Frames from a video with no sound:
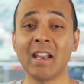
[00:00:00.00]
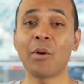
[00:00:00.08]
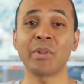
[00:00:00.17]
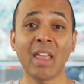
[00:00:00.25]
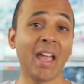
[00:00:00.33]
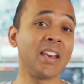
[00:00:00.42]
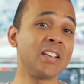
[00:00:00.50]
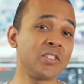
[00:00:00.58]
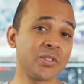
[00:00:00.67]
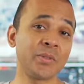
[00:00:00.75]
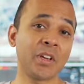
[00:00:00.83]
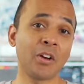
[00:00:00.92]
Now with any
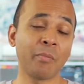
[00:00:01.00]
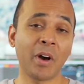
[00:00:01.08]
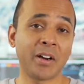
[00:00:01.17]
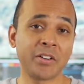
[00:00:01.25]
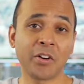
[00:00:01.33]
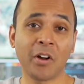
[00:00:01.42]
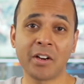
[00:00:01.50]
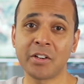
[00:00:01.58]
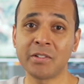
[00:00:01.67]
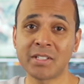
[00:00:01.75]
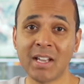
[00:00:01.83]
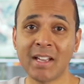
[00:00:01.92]
studio monitor on
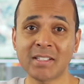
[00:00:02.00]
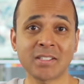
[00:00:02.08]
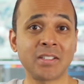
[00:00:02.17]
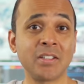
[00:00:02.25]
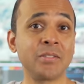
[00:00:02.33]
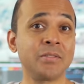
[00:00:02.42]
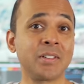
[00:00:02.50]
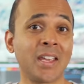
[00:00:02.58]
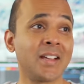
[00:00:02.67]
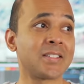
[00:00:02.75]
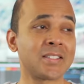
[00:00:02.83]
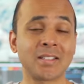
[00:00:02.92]
your desk, you will
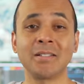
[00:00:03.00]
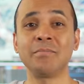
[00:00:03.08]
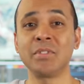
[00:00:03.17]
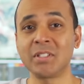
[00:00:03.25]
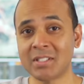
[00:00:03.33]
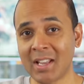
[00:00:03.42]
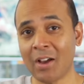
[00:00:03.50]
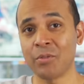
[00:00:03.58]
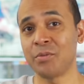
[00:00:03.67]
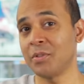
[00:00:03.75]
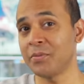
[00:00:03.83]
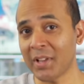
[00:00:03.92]
get some
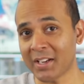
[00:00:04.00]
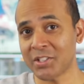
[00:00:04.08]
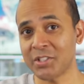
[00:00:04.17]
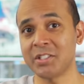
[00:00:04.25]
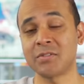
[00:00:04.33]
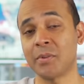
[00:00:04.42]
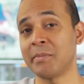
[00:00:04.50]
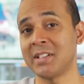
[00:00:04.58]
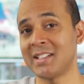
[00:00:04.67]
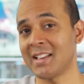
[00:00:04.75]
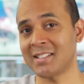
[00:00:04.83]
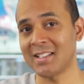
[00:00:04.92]
sound reflections from the
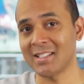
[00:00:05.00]
desk